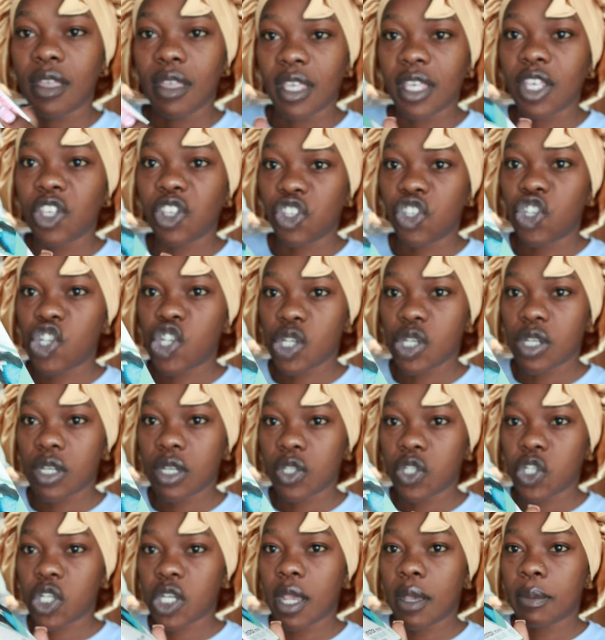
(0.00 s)

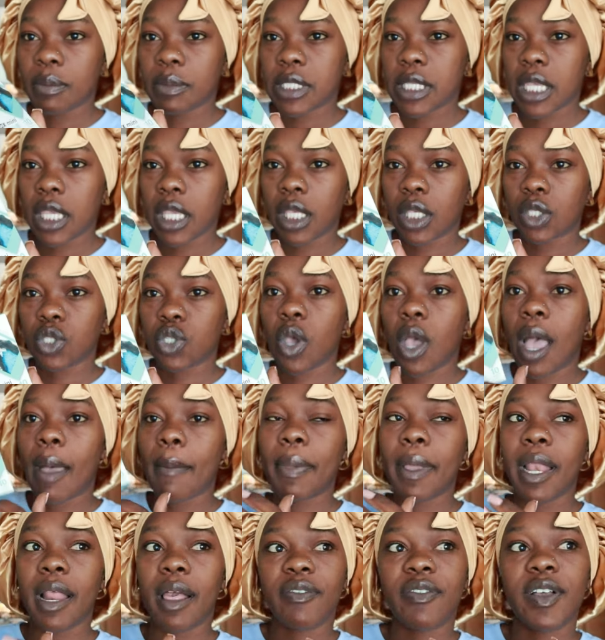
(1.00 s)
each. Do you get what I'm saying? So
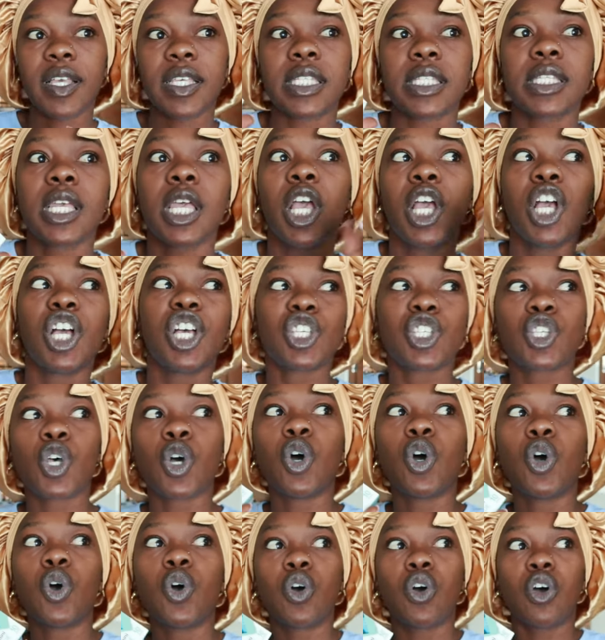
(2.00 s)
apela fast.
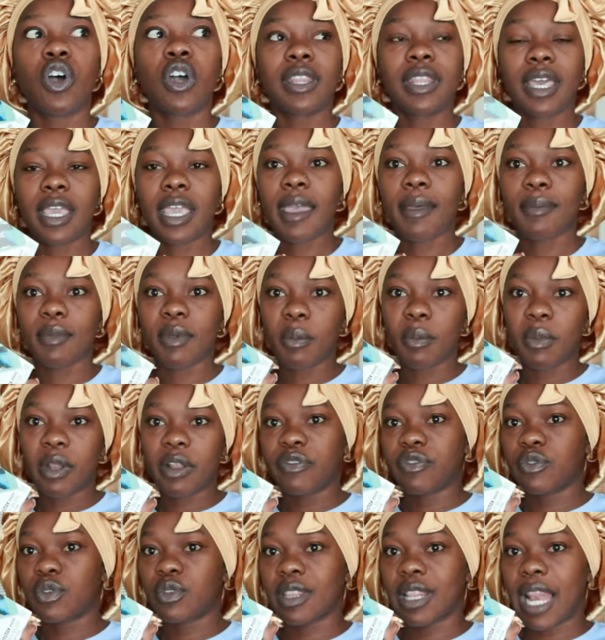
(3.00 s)
So on the camera I'm
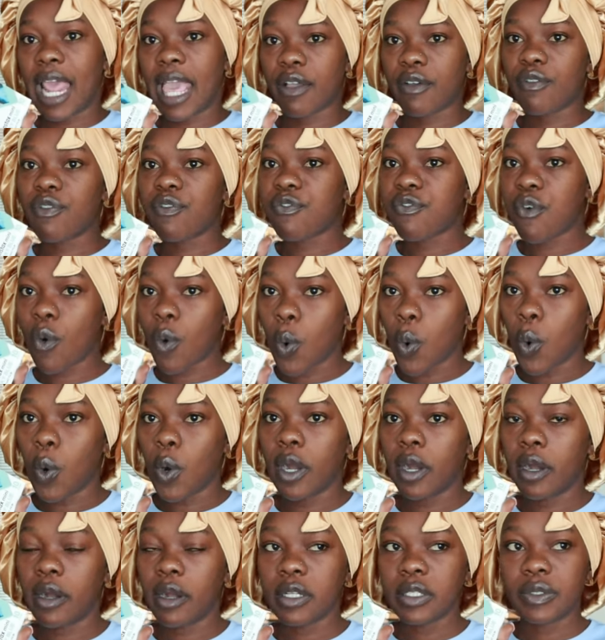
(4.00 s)
left with like
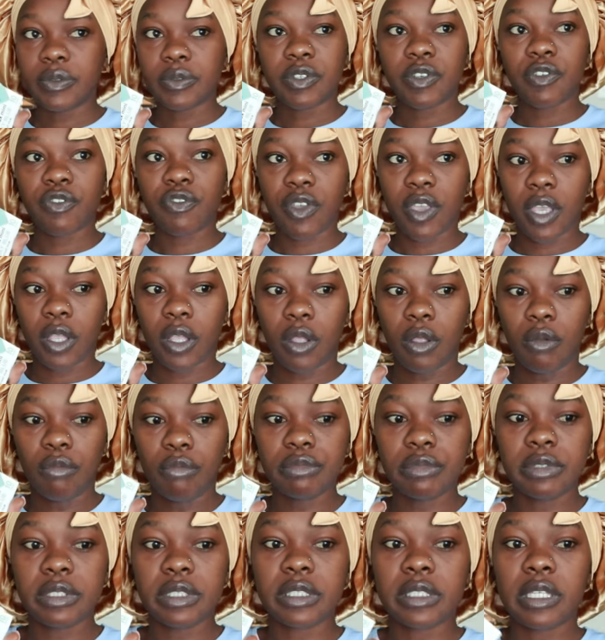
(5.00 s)
4
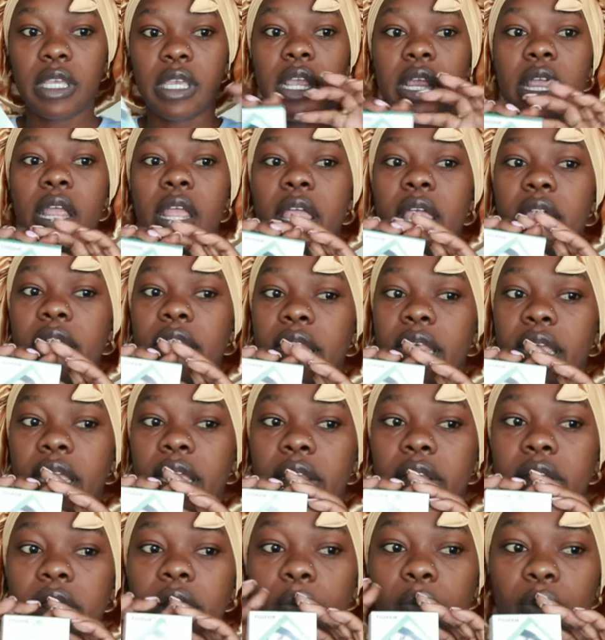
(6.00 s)
films, and
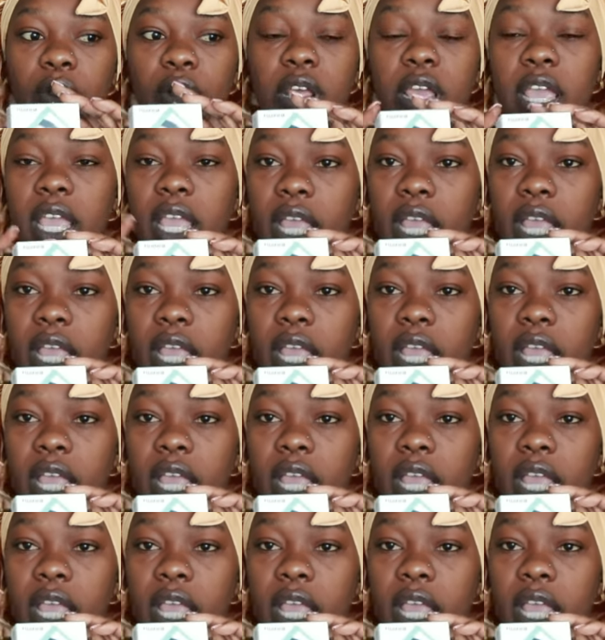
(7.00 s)
then I'm gonna